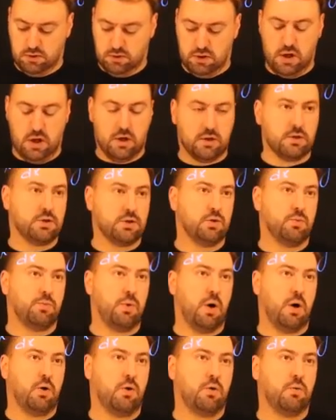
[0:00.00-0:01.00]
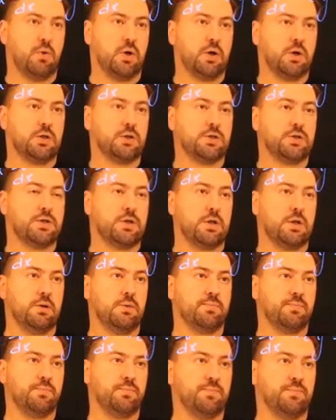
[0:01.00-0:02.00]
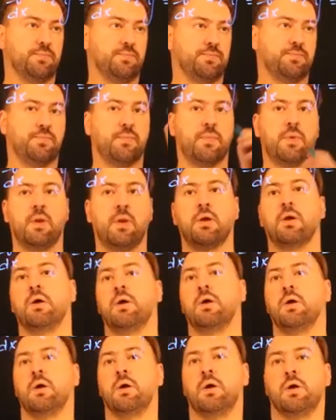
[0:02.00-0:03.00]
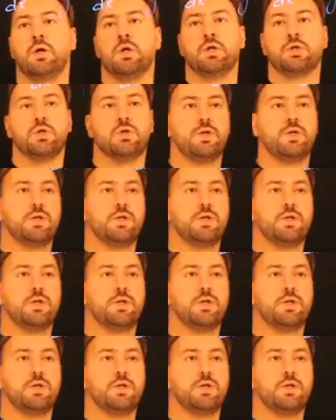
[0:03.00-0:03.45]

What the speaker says: x to power minus 3. So